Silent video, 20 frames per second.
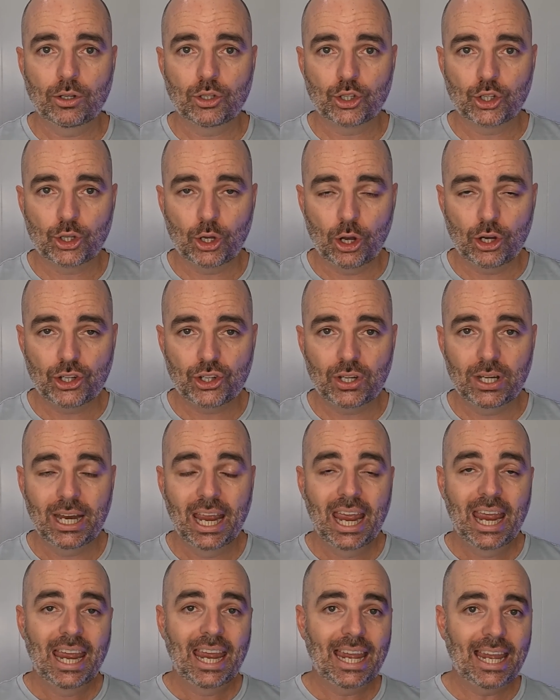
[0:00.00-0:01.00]

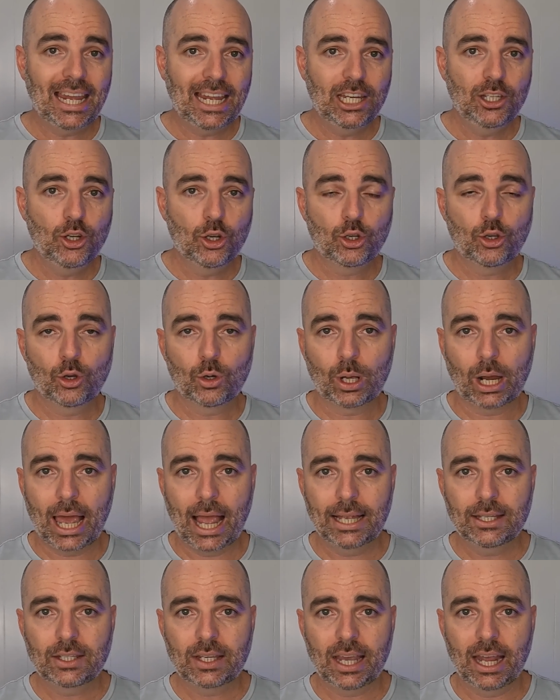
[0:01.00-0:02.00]
insertion in your Google
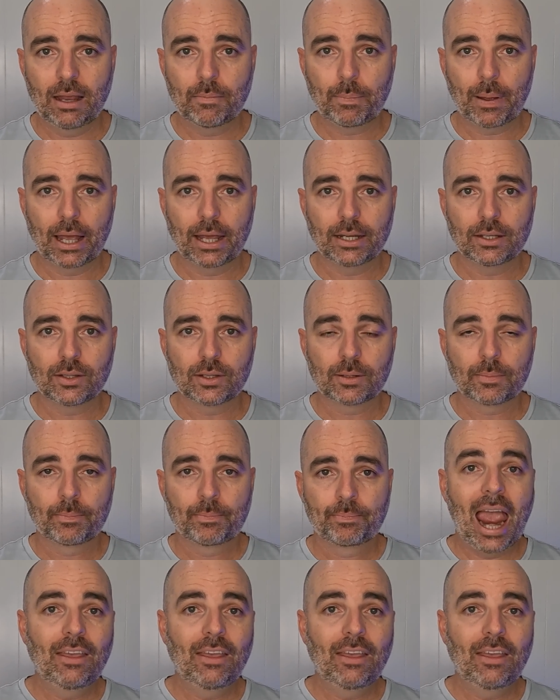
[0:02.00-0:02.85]
Ads campaigns.